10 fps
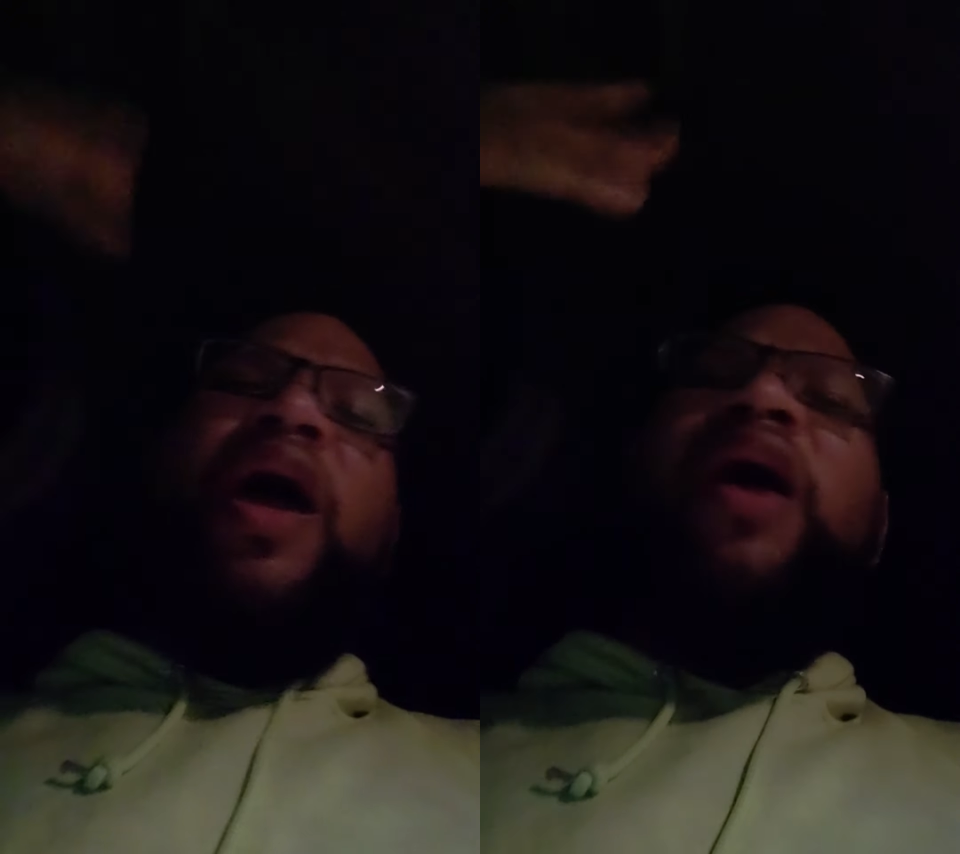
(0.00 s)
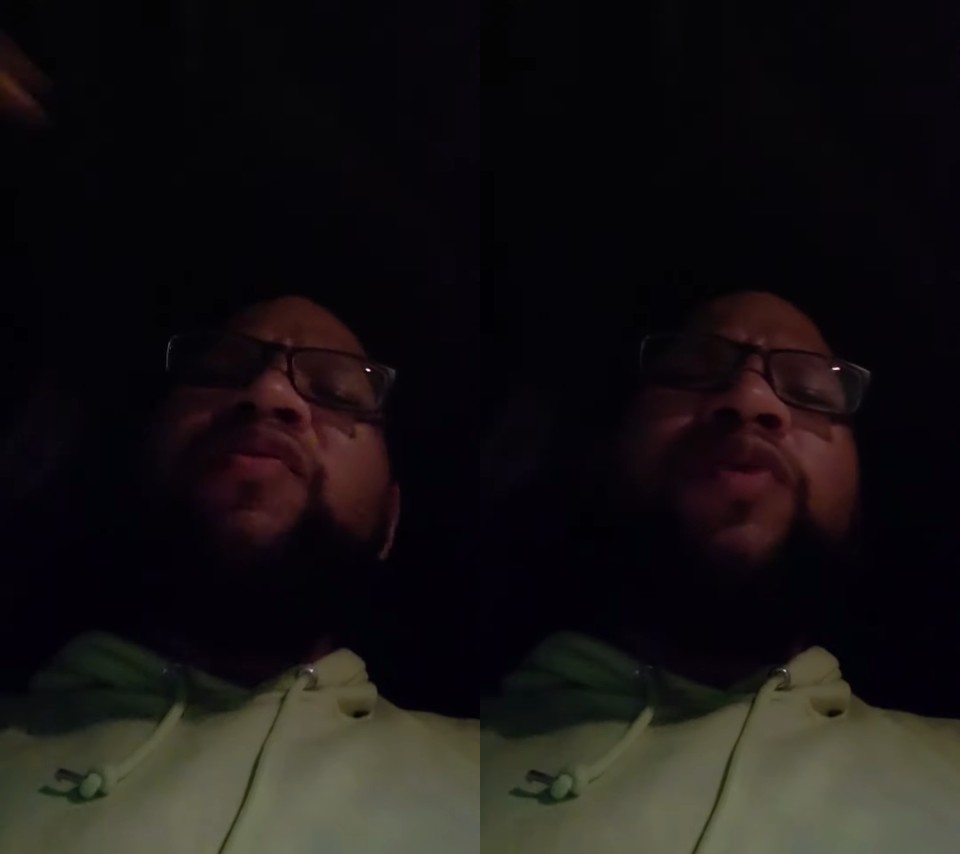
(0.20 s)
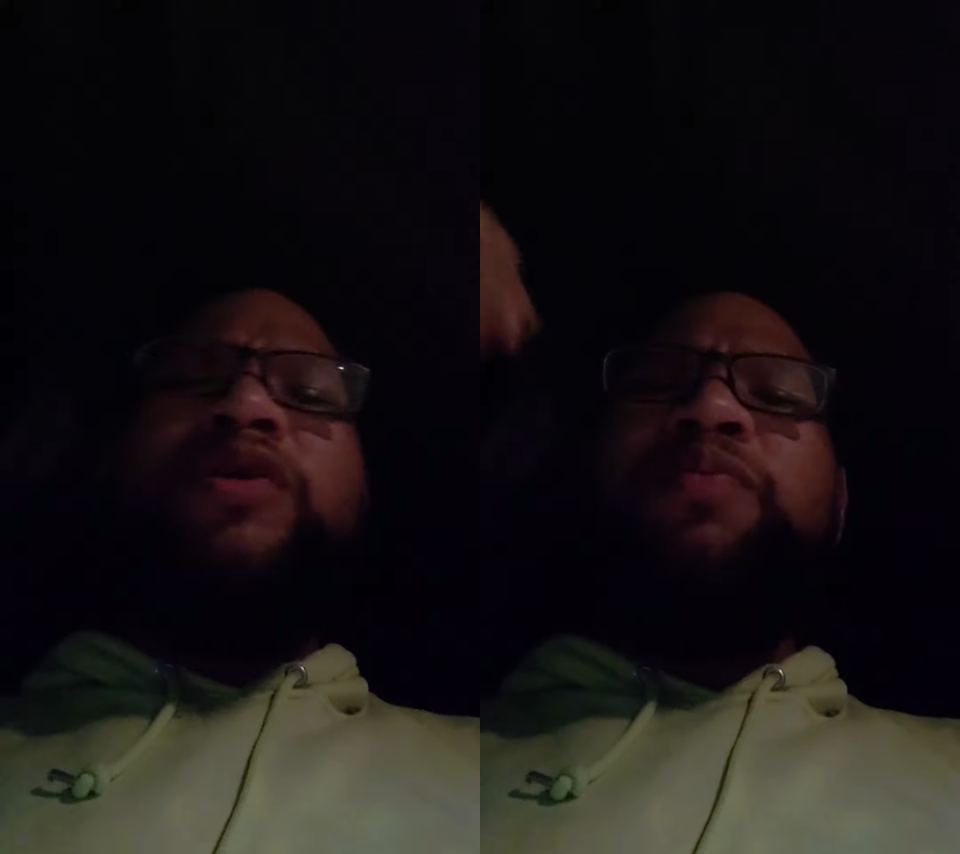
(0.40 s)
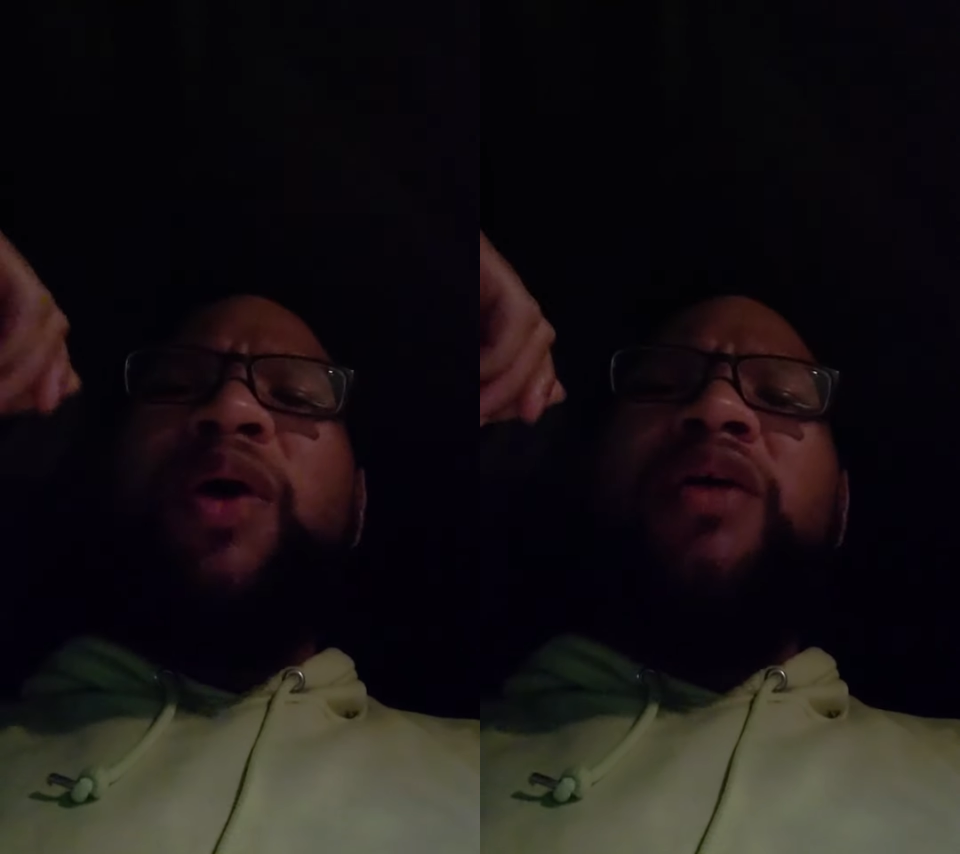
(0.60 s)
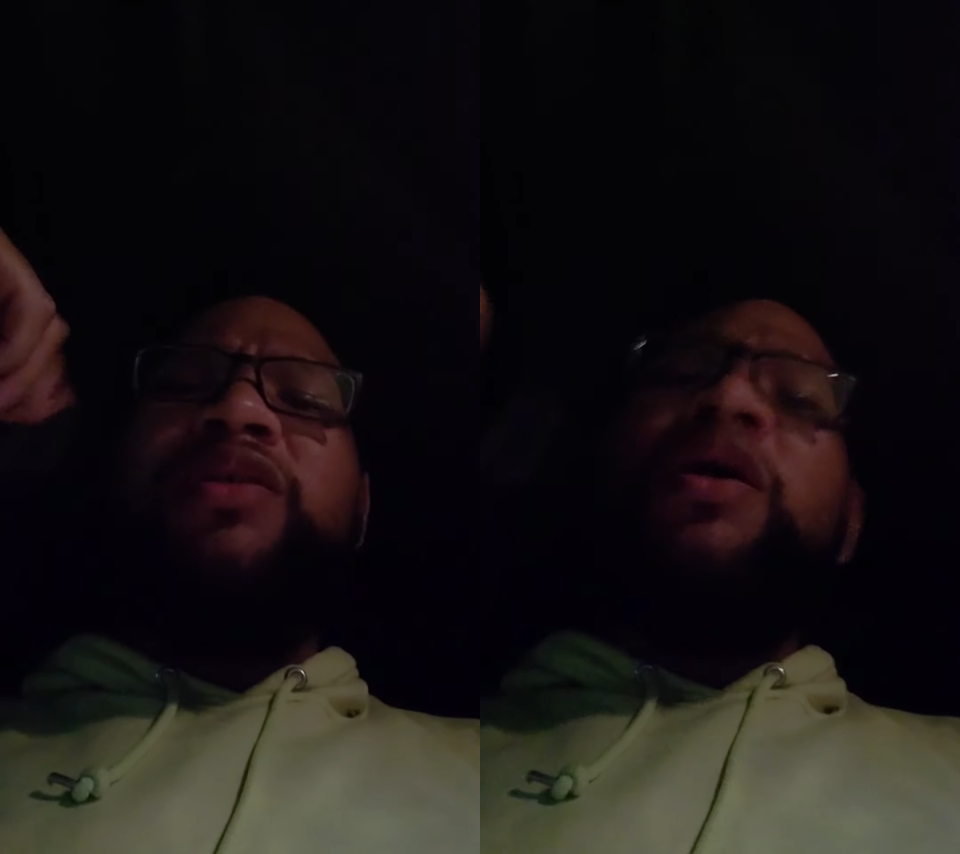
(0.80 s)
everyone's
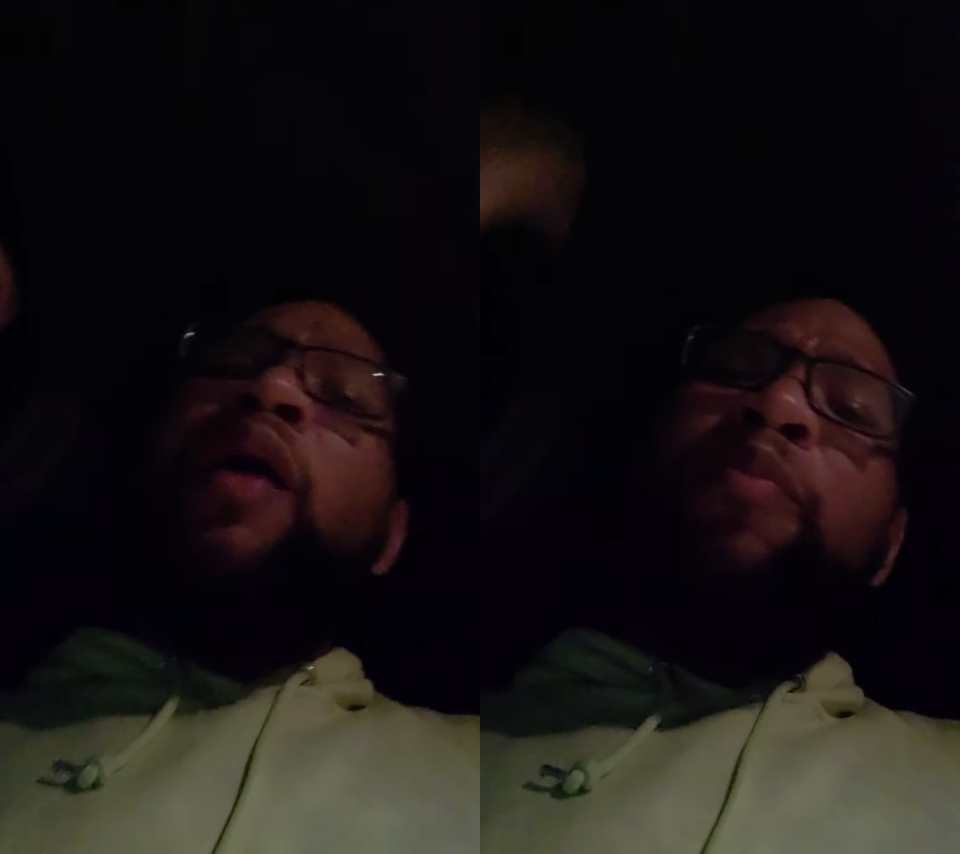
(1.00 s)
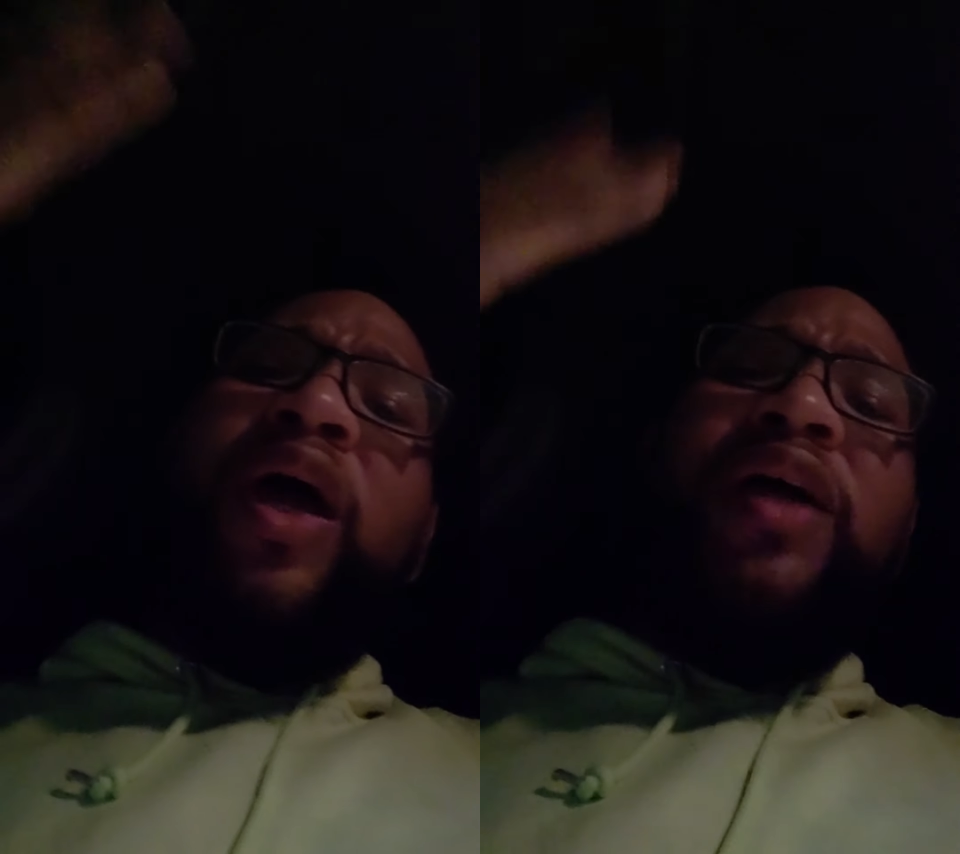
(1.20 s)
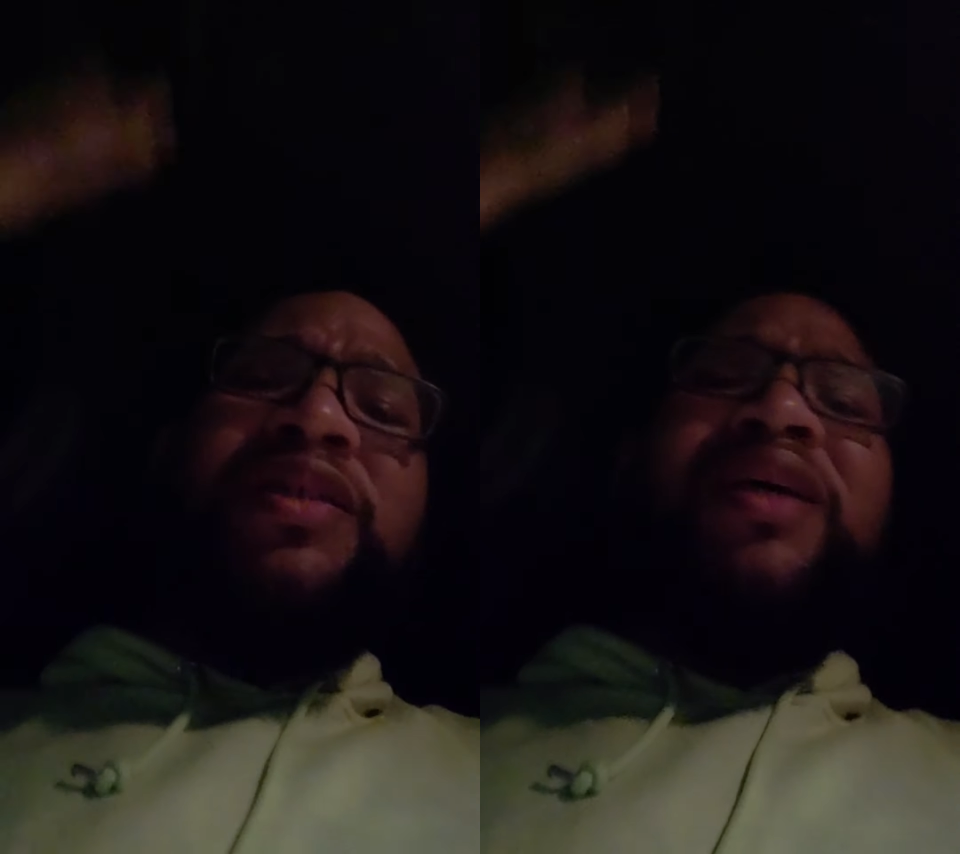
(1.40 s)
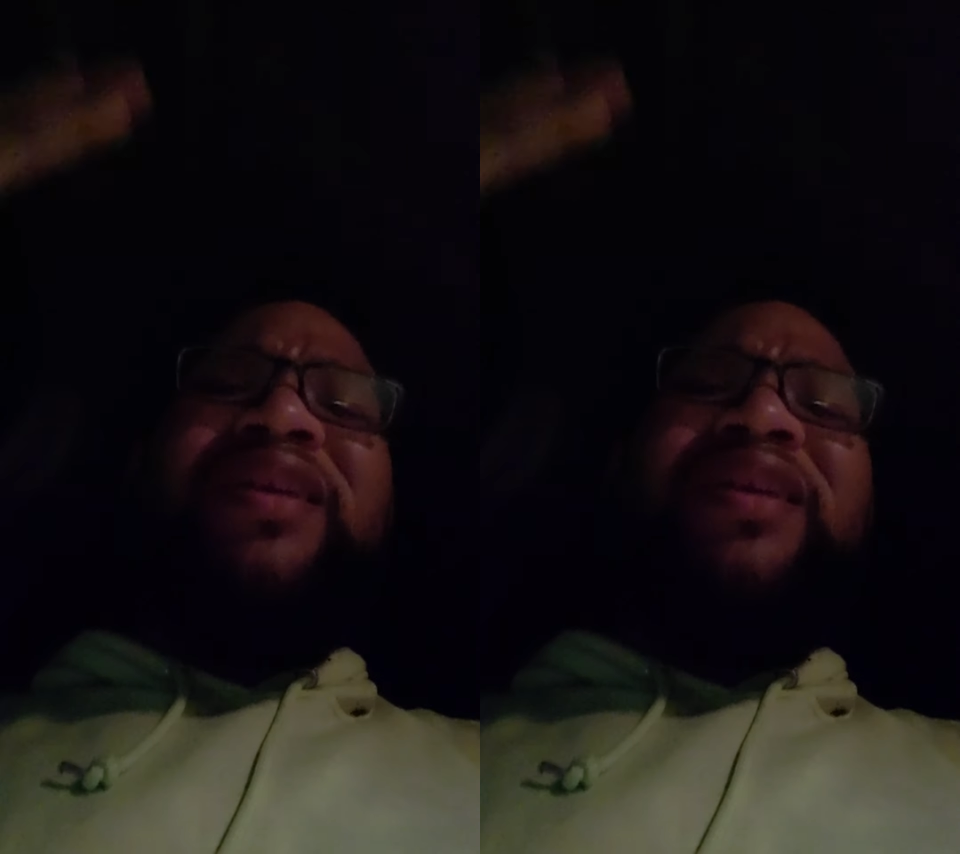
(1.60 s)
patience, patient